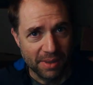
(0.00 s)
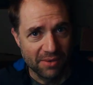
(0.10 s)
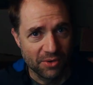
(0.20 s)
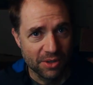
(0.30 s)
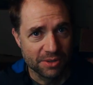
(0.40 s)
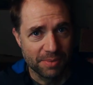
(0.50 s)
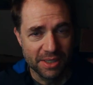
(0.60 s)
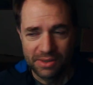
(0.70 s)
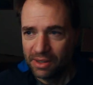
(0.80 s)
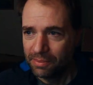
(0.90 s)
for your
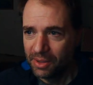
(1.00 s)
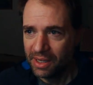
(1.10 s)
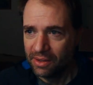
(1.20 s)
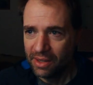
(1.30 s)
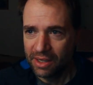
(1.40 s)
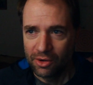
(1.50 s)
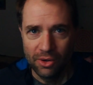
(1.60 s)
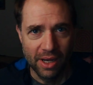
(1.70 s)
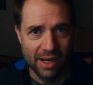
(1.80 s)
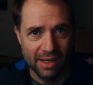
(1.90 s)
space on the plane. Like, could
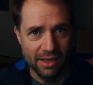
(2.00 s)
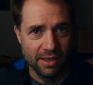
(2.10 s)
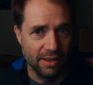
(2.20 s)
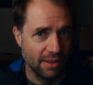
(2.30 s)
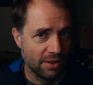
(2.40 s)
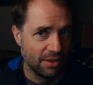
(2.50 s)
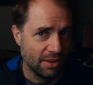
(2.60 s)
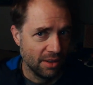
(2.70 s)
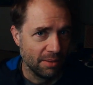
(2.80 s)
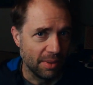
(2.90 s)
I
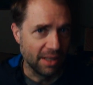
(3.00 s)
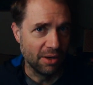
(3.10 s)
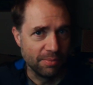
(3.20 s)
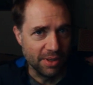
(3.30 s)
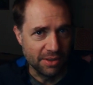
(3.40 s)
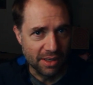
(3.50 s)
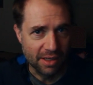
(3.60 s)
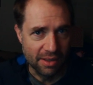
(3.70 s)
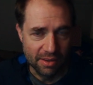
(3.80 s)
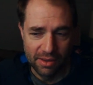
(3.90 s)
buy an airplane
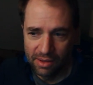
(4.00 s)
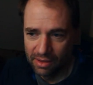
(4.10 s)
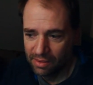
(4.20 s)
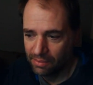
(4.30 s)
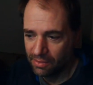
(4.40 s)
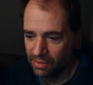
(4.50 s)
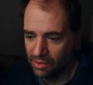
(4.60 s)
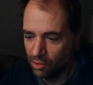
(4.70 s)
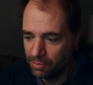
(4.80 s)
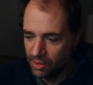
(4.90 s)
ticket,
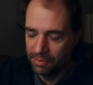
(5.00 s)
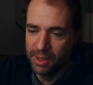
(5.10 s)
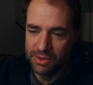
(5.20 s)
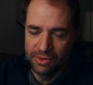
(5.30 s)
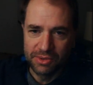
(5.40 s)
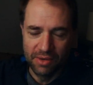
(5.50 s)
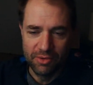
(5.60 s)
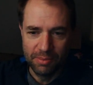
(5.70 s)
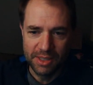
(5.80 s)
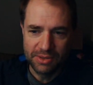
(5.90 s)
go put a bunch of stuff in
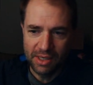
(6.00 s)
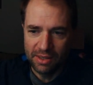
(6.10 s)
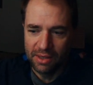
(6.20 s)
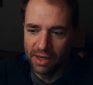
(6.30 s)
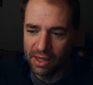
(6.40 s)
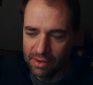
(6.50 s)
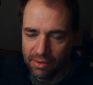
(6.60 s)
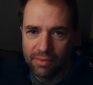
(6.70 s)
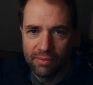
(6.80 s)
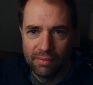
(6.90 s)
my seat and not
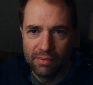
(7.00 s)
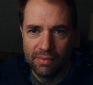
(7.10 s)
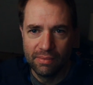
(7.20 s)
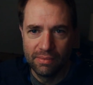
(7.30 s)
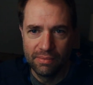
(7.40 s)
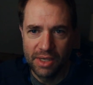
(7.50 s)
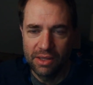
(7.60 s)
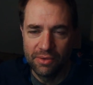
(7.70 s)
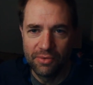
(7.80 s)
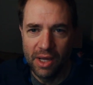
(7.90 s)
take
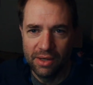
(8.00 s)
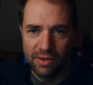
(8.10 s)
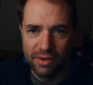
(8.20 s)
the flight?